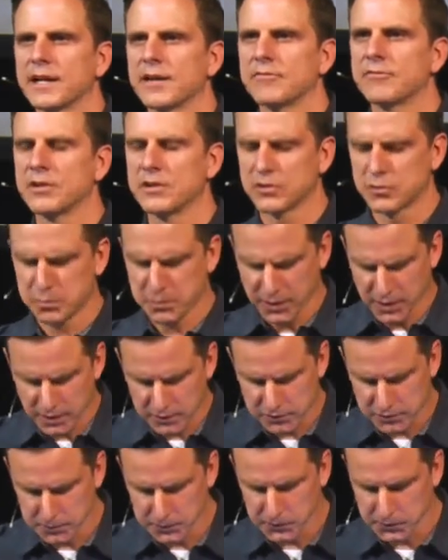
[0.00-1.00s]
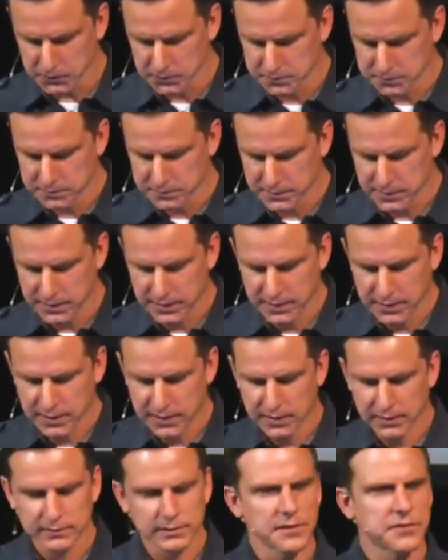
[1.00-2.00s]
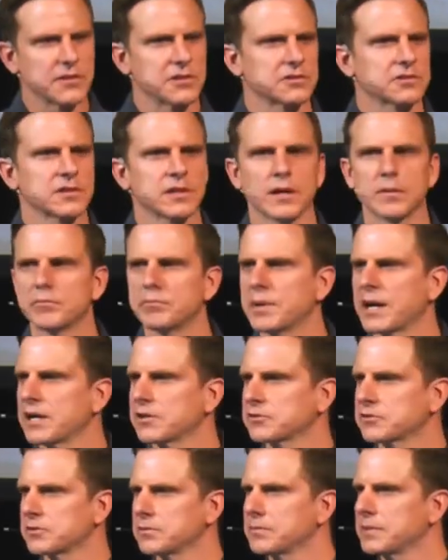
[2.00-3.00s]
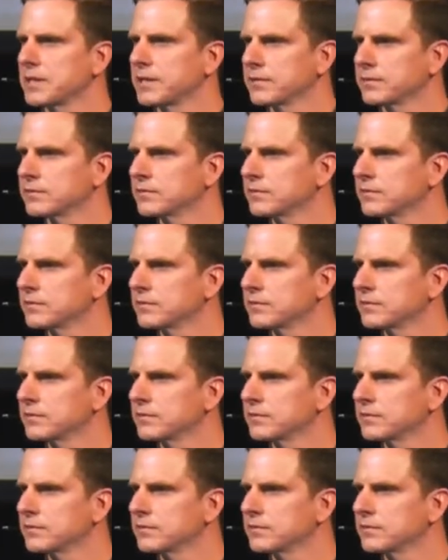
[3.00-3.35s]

if it is possible, let this cup pass from me.